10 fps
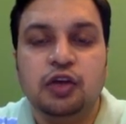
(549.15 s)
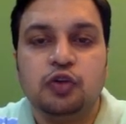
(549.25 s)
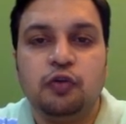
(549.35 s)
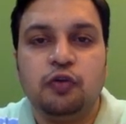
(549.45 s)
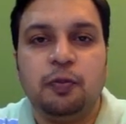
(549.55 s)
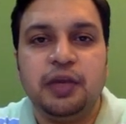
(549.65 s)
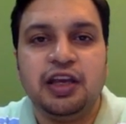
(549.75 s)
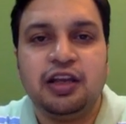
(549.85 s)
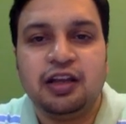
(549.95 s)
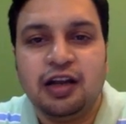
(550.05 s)
So for
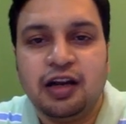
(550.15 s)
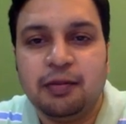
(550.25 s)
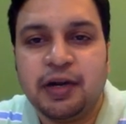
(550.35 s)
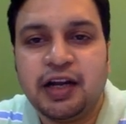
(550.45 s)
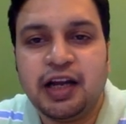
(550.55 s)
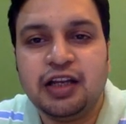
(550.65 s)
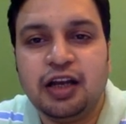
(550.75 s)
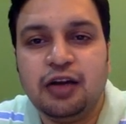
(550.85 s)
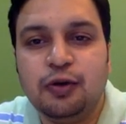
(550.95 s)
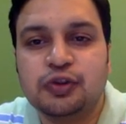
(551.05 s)
me
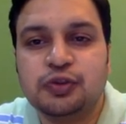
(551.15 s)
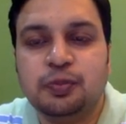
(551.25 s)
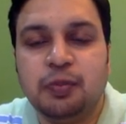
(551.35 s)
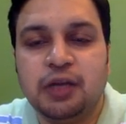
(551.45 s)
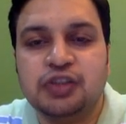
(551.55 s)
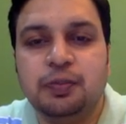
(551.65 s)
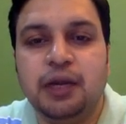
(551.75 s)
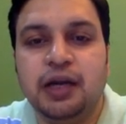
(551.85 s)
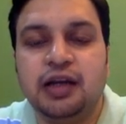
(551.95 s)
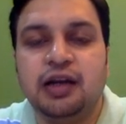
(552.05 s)
Britannia looks much
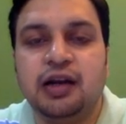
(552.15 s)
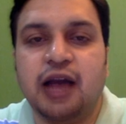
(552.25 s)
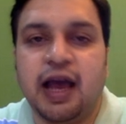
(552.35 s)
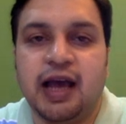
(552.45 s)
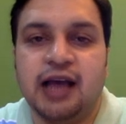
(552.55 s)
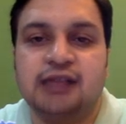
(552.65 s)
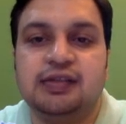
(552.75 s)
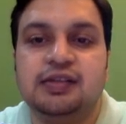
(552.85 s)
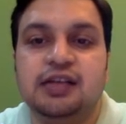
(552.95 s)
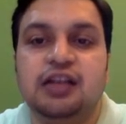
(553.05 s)
better as
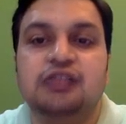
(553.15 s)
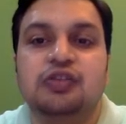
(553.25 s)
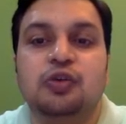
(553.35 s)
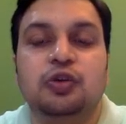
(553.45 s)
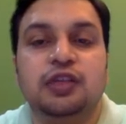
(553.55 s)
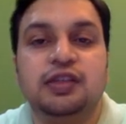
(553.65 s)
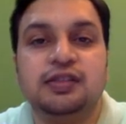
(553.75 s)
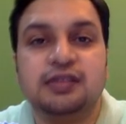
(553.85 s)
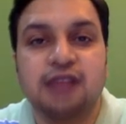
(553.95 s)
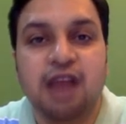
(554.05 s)
the sales growth
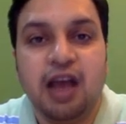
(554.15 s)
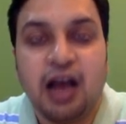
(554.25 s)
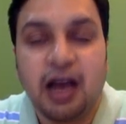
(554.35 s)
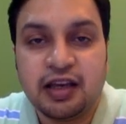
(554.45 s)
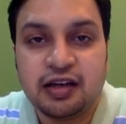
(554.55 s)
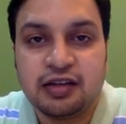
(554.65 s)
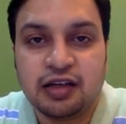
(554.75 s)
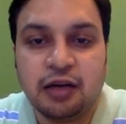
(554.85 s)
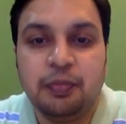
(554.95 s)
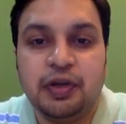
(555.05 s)
is higher
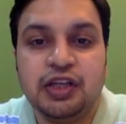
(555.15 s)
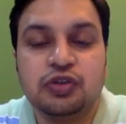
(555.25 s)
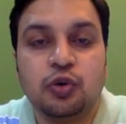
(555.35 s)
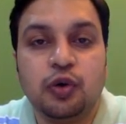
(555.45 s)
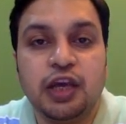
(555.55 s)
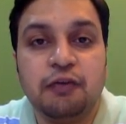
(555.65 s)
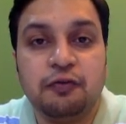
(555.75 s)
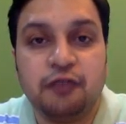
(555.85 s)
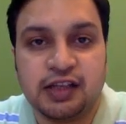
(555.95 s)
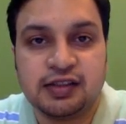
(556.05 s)
the company is growing,
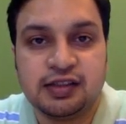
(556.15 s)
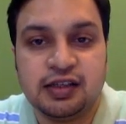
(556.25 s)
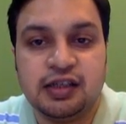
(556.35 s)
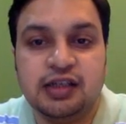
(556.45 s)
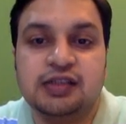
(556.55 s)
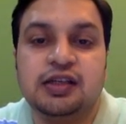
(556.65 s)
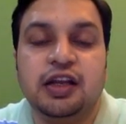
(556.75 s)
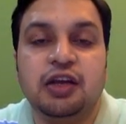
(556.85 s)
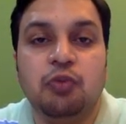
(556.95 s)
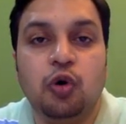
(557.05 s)
faster it is
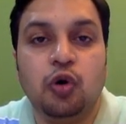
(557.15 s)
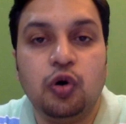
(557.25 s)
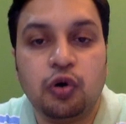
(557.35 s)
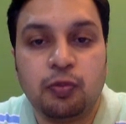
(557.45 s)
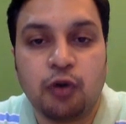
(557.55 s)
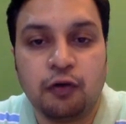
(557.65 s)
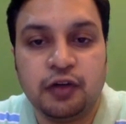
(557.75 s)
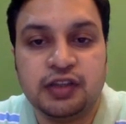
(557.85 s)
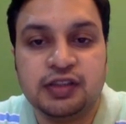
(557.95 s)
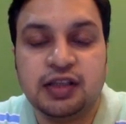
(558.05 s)
earning more
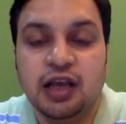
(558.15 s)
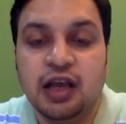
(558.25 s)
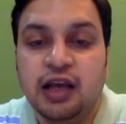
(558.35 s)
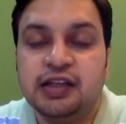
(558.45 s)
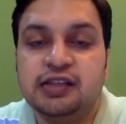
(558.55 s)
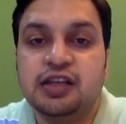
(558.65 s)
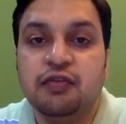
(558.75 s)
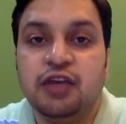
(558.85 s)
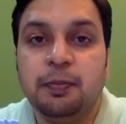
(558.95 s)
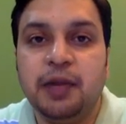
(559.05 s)
profits, it's
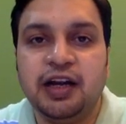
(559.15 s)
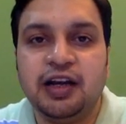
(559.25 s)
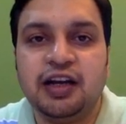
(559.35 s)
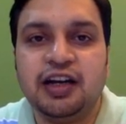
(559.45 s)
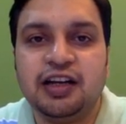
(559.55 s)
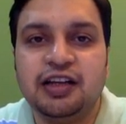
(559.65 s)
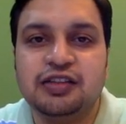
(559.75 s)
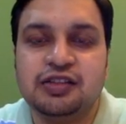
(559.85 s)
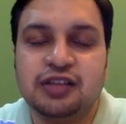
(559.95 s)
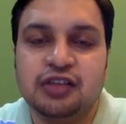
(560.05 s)
giving better
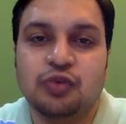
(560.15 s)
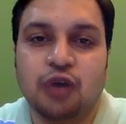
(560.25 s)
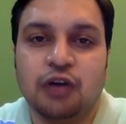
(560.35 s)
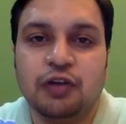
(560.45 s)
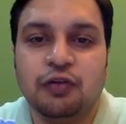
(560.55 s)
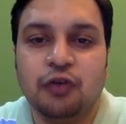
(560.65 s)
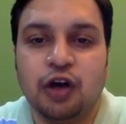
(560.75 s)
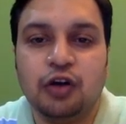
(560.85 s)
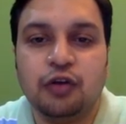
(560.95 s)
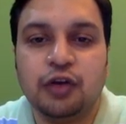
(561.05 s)
returns is what we
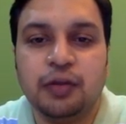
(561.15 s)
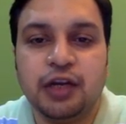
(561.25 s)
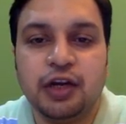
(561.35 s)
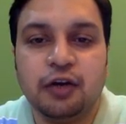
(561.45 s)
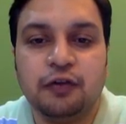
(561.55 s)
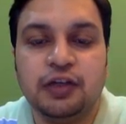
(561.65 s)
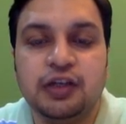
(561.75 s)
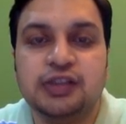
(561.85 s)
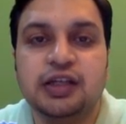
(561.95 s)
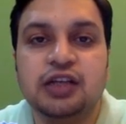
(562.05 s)
want over a period of
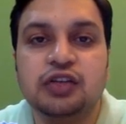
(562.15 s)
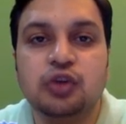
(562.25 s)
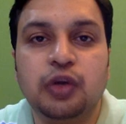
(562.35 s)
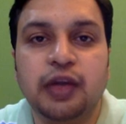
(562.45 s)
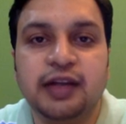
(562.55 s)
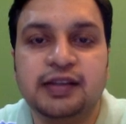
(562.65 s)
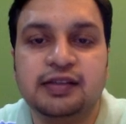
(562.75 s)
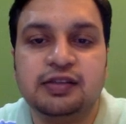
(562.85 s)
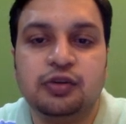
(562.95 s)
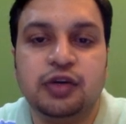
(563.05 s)
years. It has no debts,
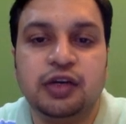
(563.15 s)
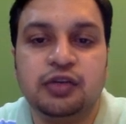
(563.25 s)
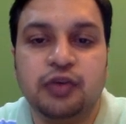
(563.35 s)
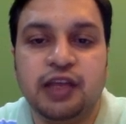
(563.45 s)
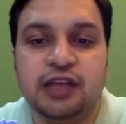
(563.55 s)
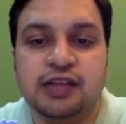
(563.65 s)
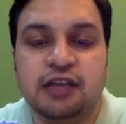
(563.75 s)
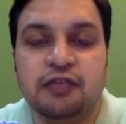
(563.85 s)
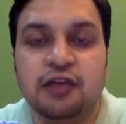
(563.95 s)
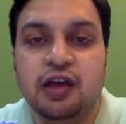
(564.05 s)
so it is very
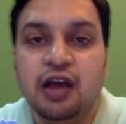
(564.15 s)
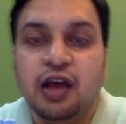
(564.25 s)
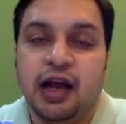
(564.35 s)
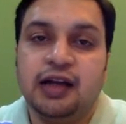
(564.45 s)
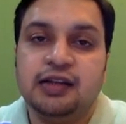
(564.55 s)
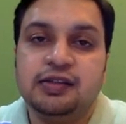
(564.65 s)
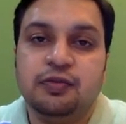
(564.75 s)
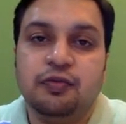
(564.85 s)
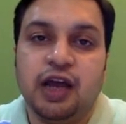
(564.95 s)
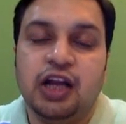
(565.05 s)
safe. And
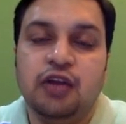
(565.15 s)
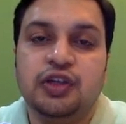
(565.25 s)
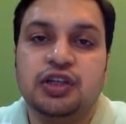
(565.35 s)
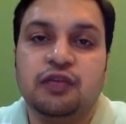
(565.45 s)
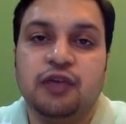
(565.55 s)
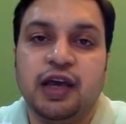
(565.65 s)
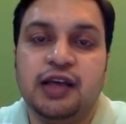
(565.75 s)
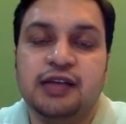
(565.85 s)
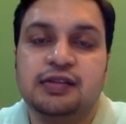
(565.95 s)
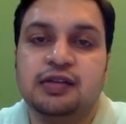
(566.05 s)
valuation
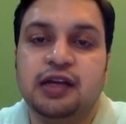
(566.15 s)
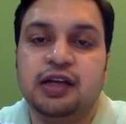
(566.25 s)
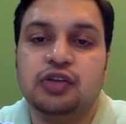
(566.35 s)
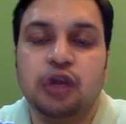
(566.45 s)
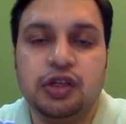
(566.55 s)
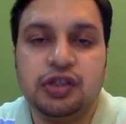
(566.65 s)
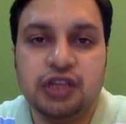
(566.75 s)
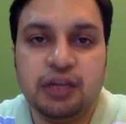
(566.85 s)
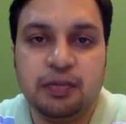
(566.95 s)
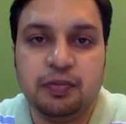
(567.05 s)
wise, it is not
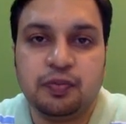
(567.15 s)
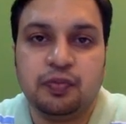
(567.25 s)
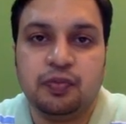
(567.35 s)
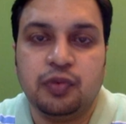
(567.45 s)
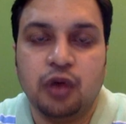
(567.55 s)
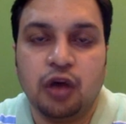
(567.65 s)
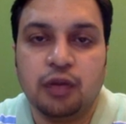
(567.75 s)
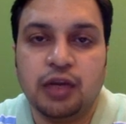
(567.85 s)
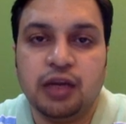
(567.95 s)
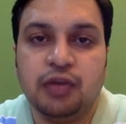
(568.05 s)
cheap
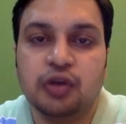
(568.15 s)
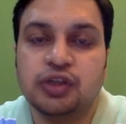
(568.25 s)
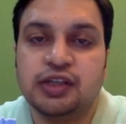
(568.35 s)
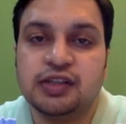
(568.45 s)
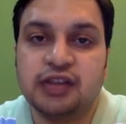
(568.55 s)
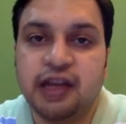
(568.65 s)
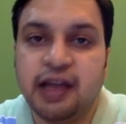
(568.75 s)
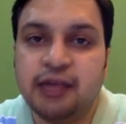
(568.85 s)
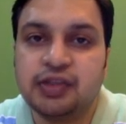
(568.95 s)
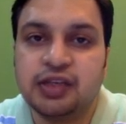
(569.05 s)
normally because it is three
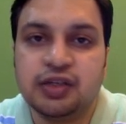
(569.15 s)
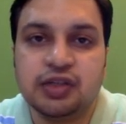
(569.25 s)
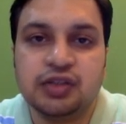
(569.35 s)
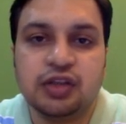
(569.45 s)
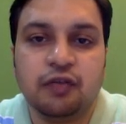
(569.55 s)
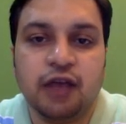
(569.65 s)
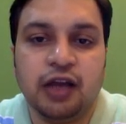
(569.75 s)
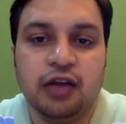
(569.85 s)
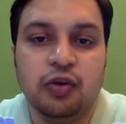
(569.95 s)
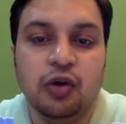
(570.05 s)
times the intrinsic
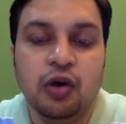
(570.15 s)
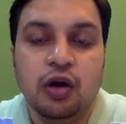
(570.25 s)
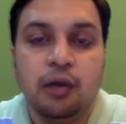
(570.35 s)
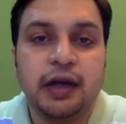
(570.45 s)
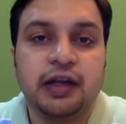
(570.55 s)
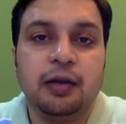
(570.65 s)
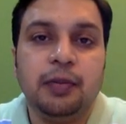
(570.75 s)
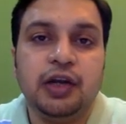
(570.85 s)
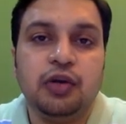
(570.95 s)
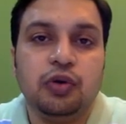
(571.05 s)
value, but
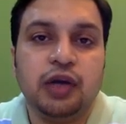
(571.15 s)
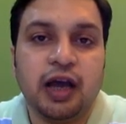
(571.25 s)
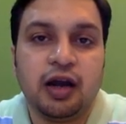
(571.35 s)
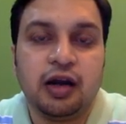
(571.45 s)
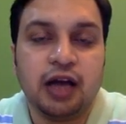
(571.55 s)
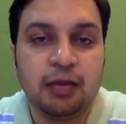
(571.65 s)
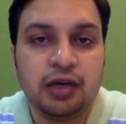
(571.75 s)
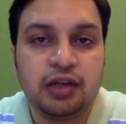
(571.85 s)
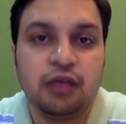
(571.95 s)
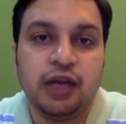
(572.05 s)
compared to
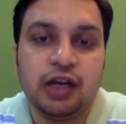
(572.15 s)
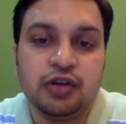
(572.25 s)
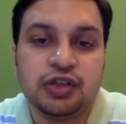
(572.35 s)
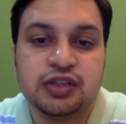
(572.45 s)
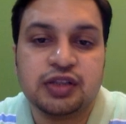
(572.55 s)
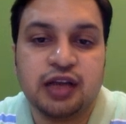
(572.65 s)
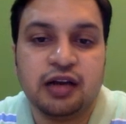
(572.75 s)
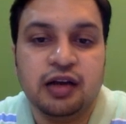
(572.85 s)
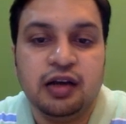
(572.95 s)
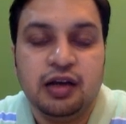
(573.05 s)
Dabur, the valuations
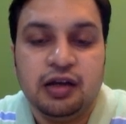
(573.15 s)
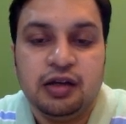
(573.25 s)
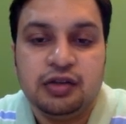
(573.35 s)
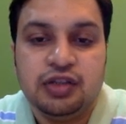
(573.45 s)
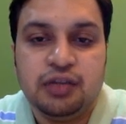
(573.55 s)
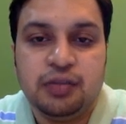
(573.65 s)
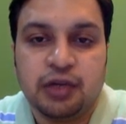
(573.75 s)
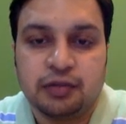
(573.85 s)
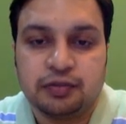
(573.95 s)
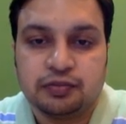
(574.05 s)
are cheaper.